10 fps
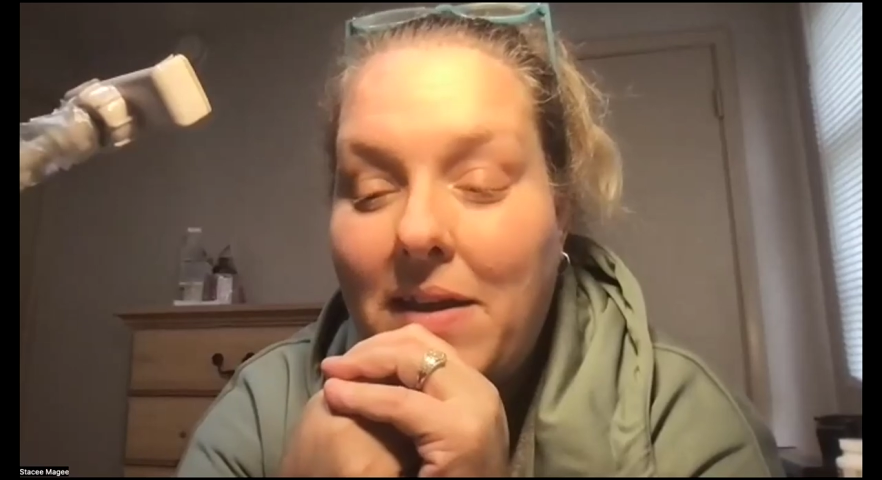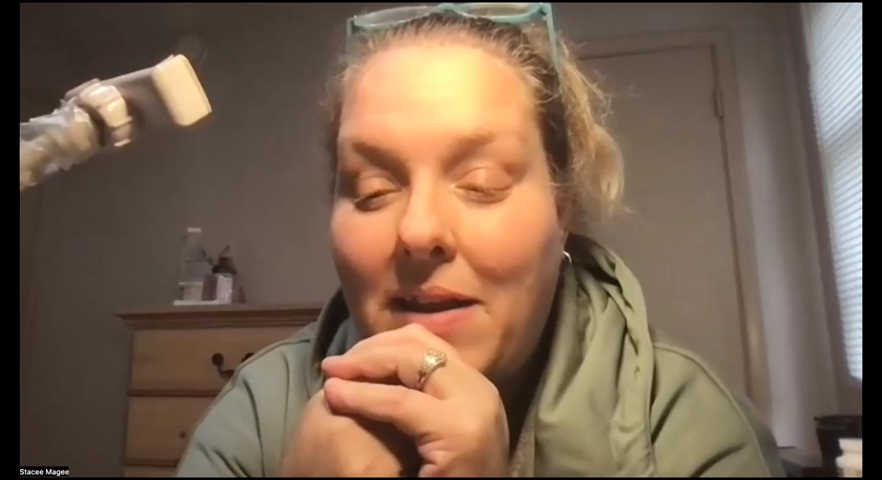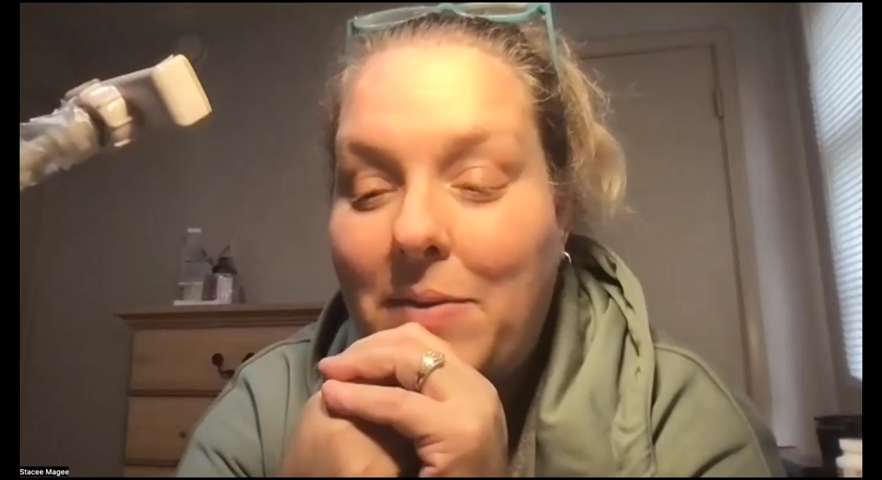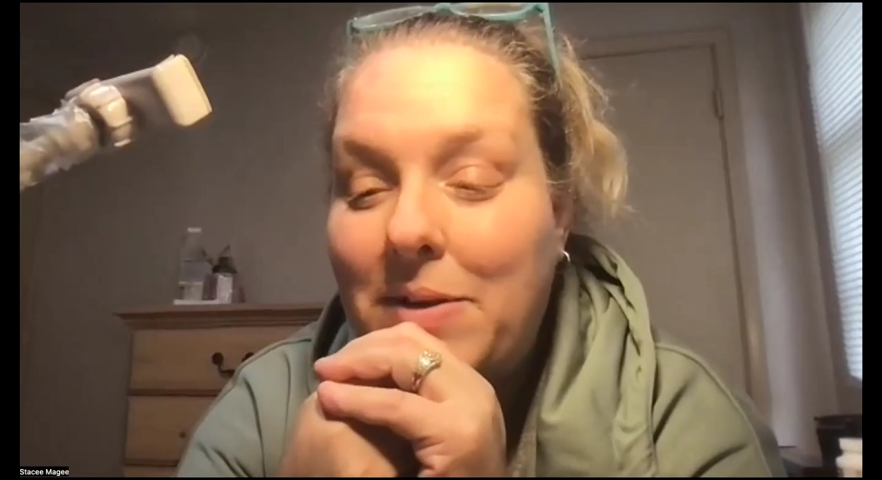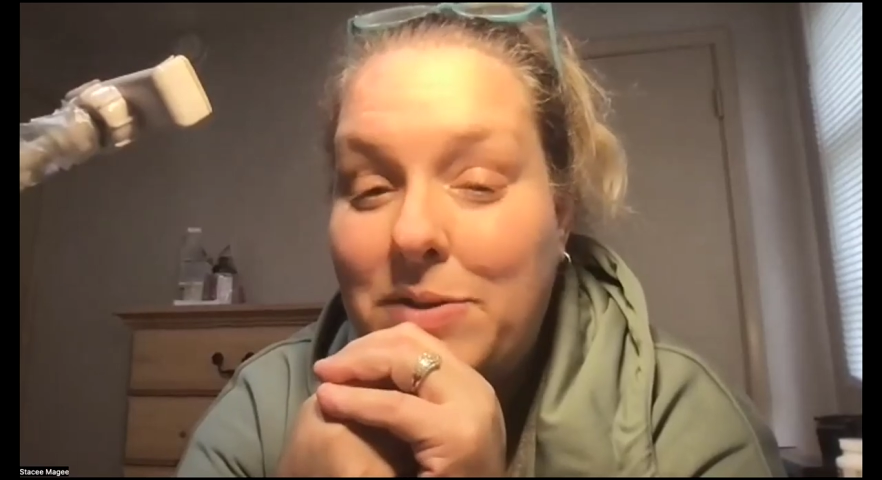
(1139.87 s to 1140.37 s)

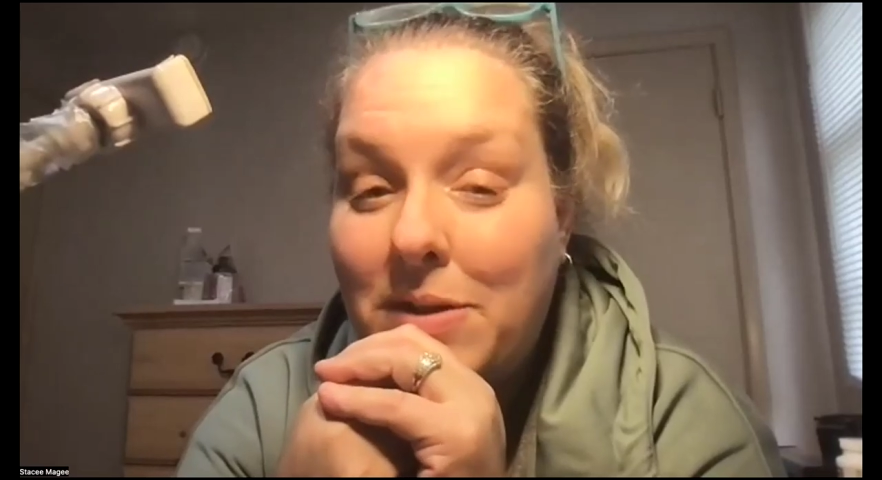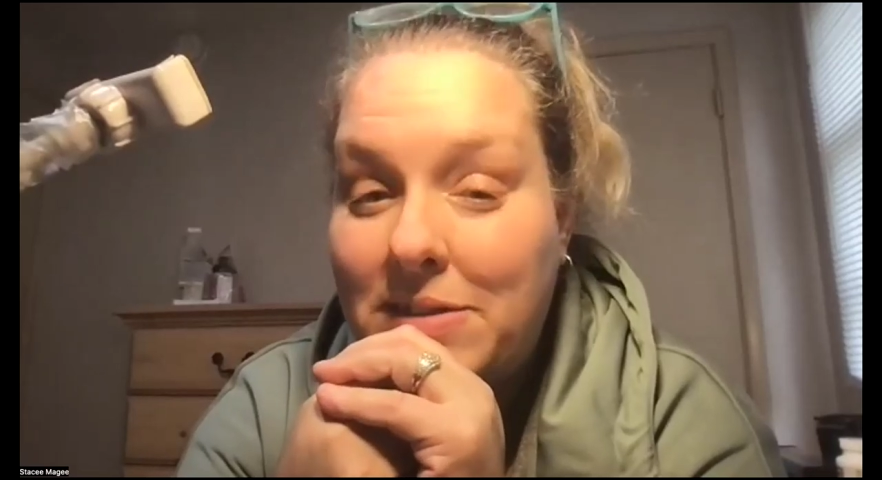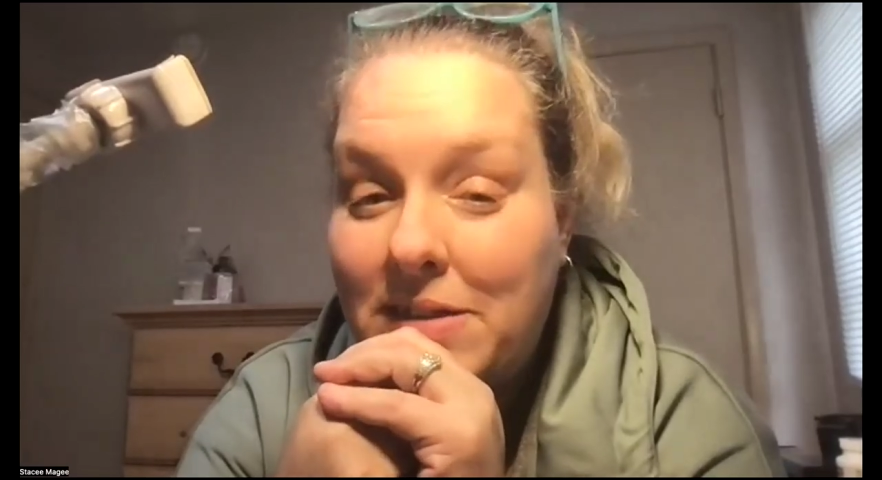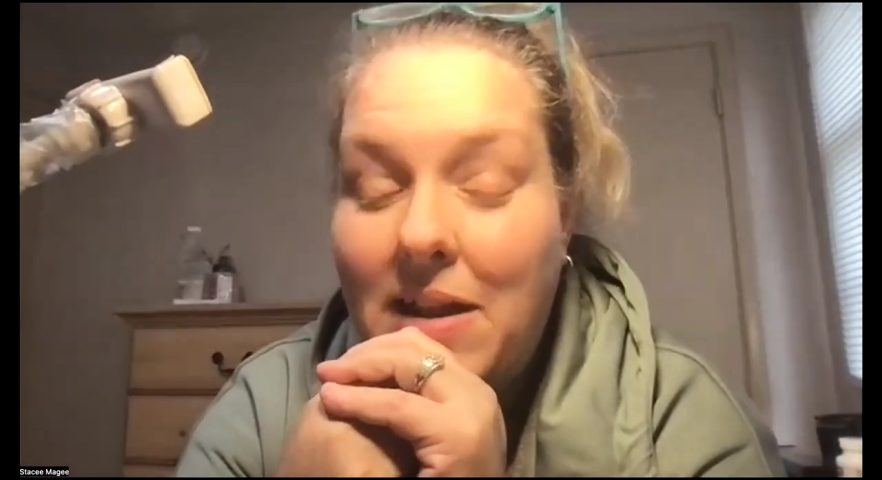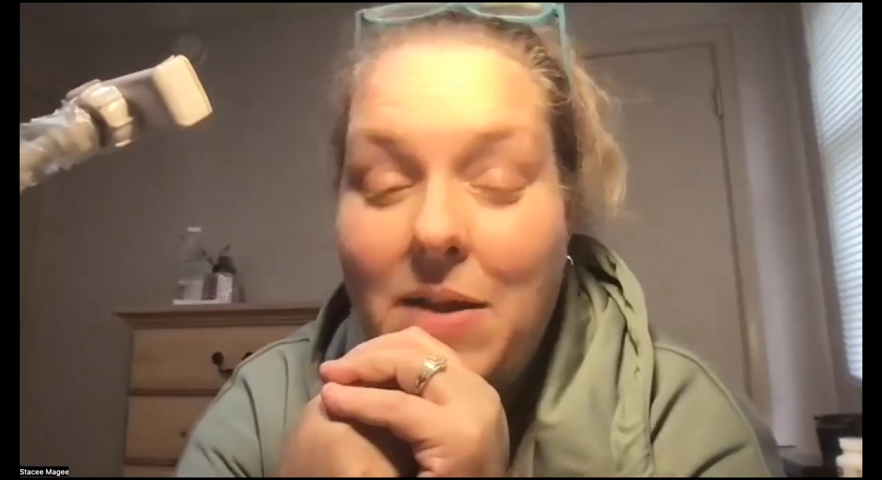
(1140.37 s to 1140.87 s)
And I wouldn't
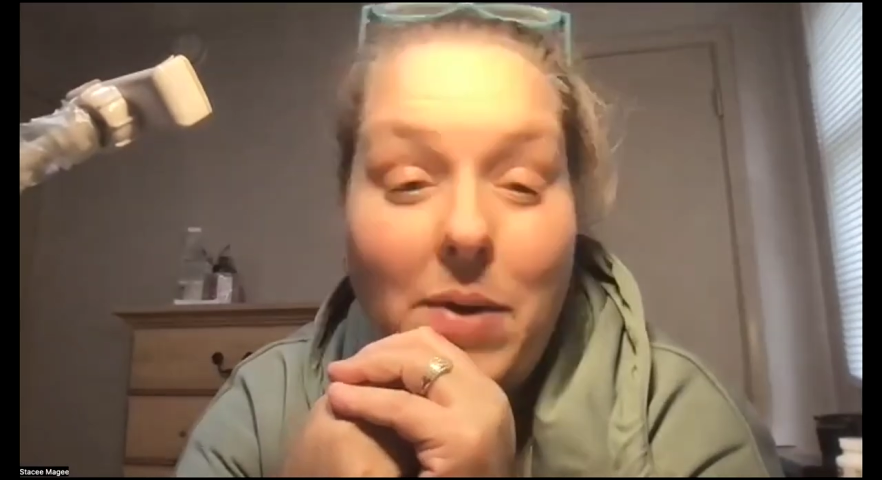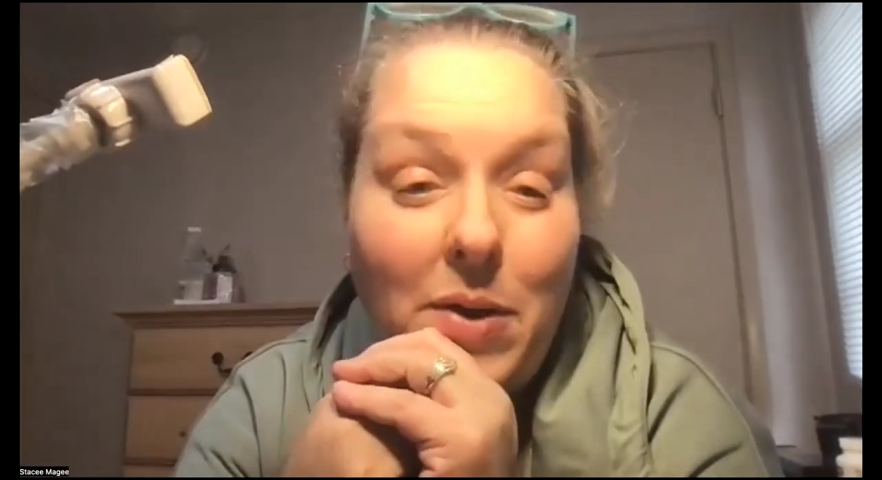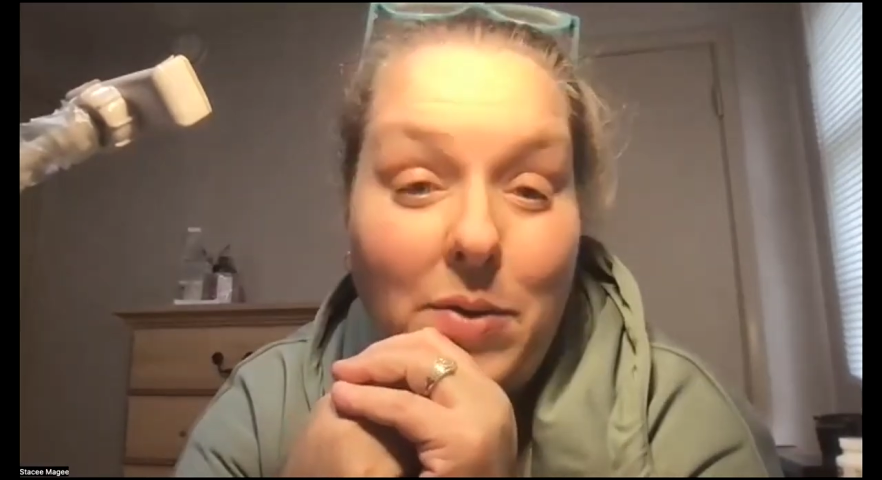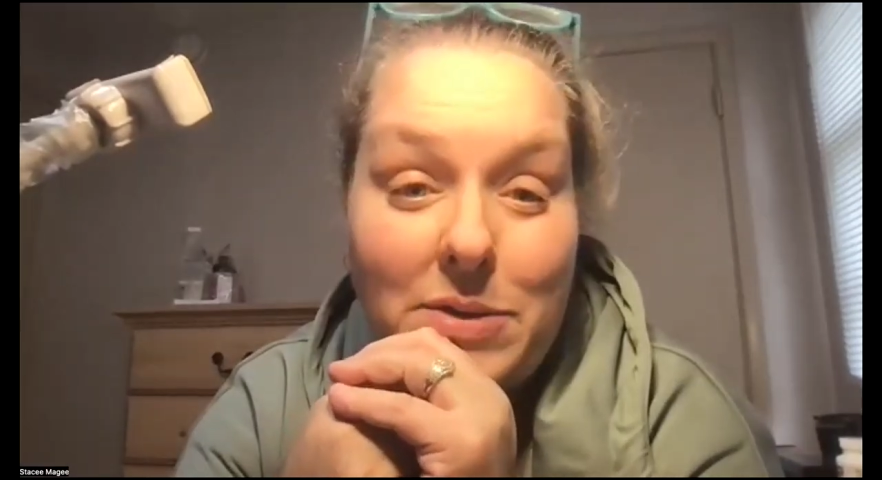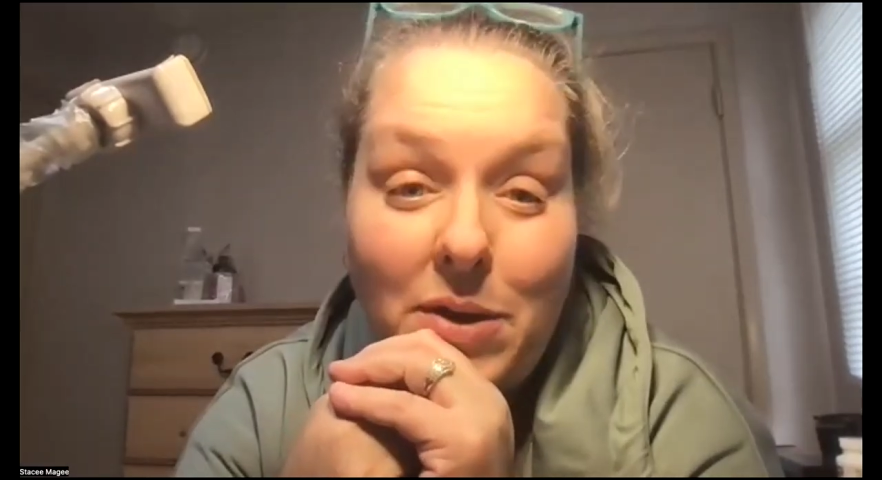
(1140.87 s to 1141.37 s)
trust anyone
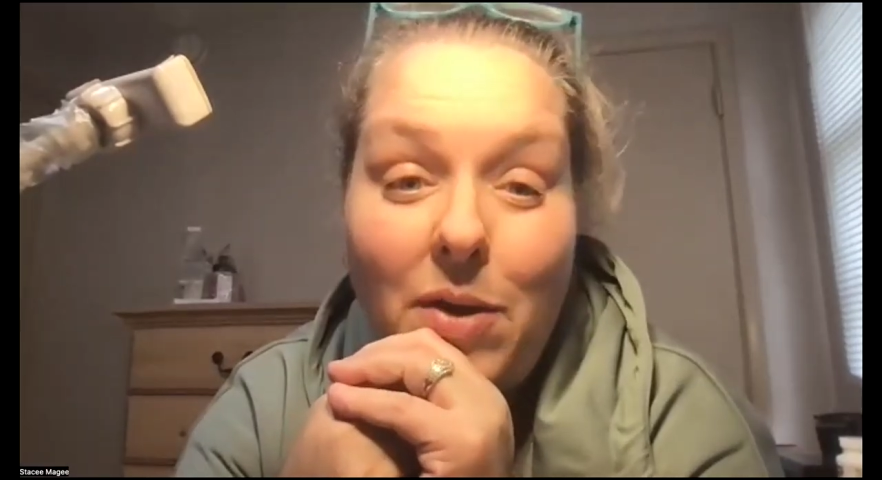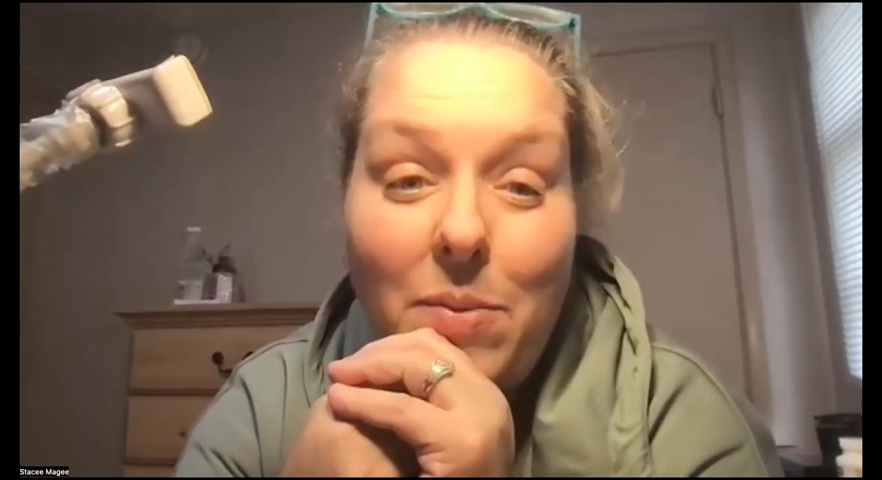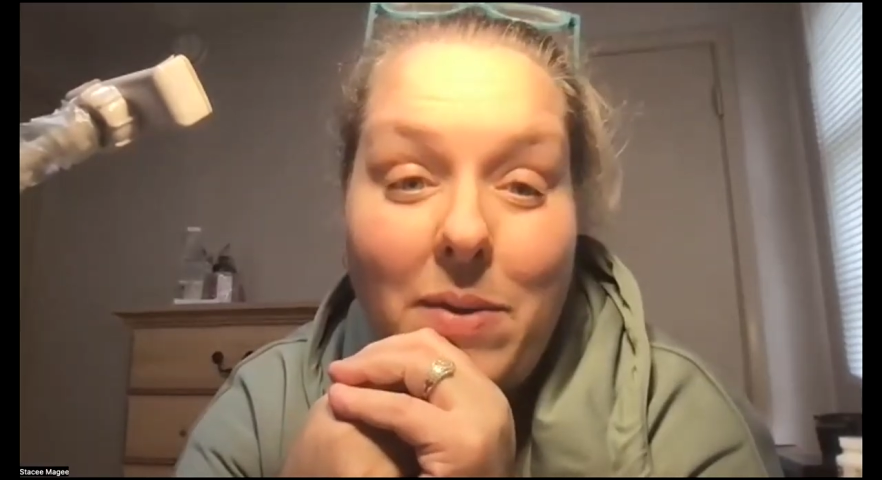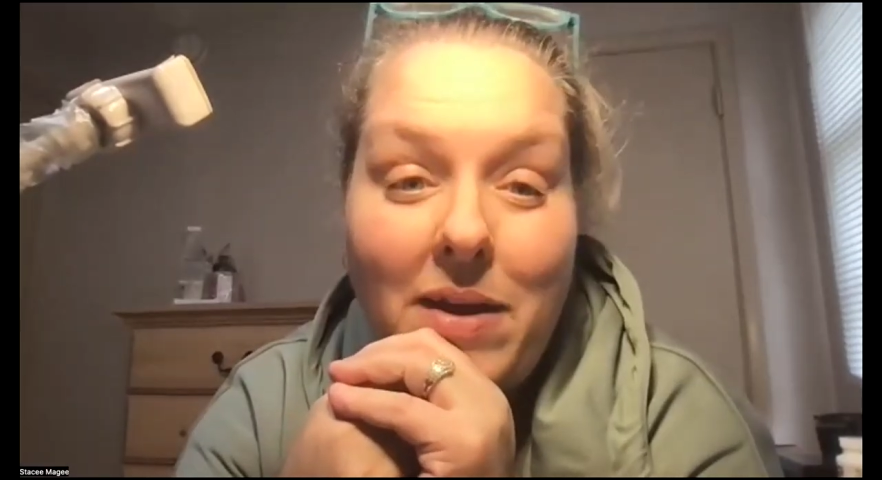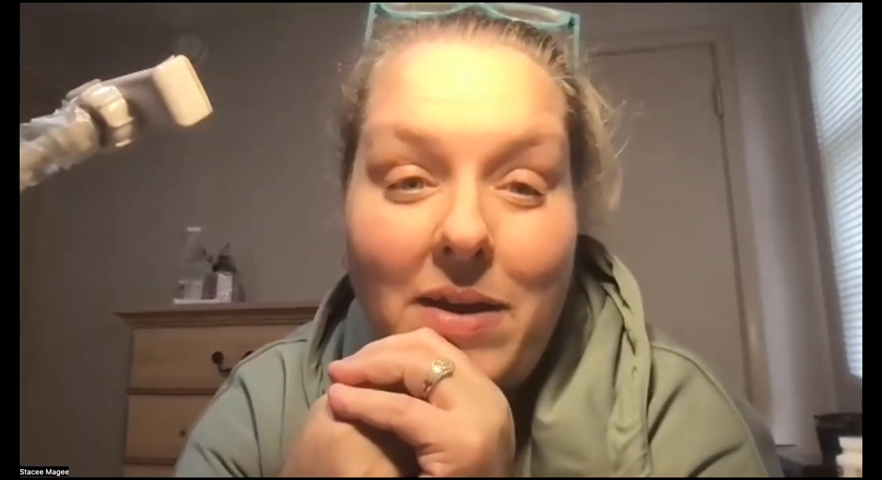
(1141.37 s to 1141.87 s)
who's
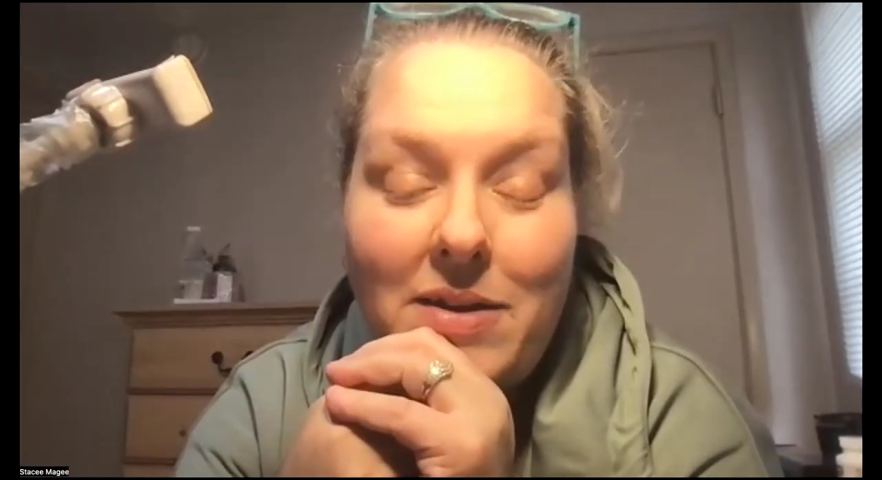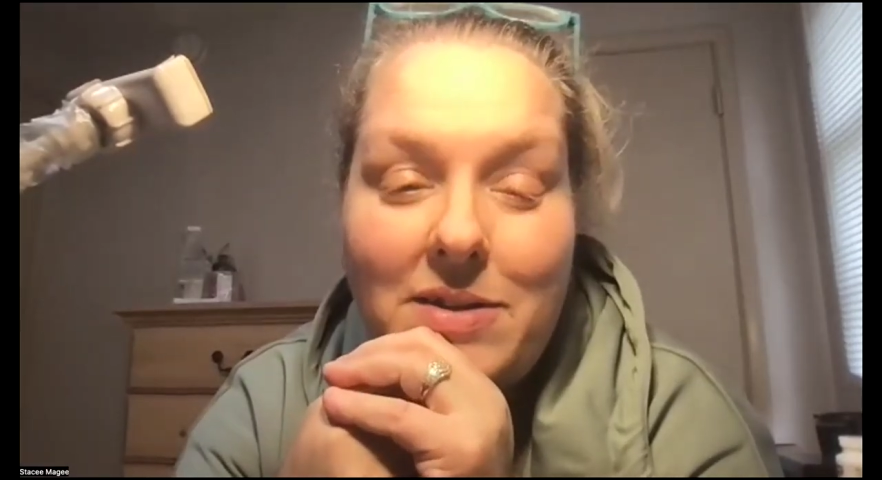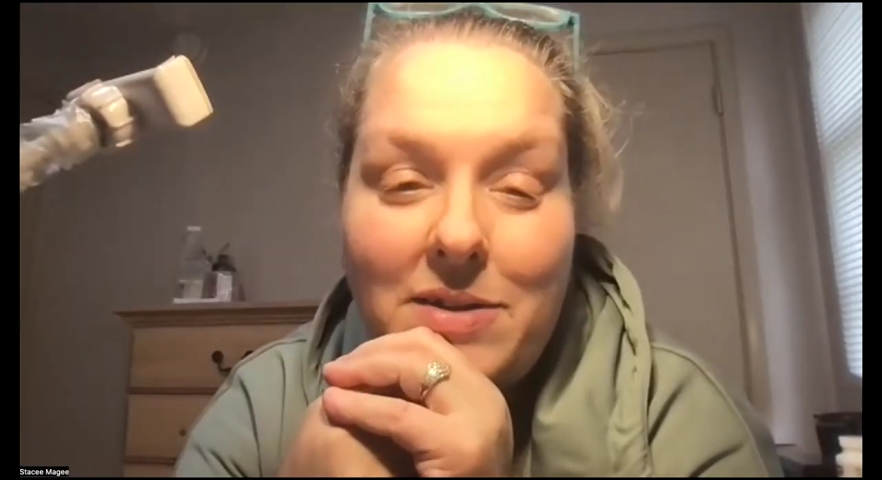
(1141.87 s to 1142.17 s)
hurt me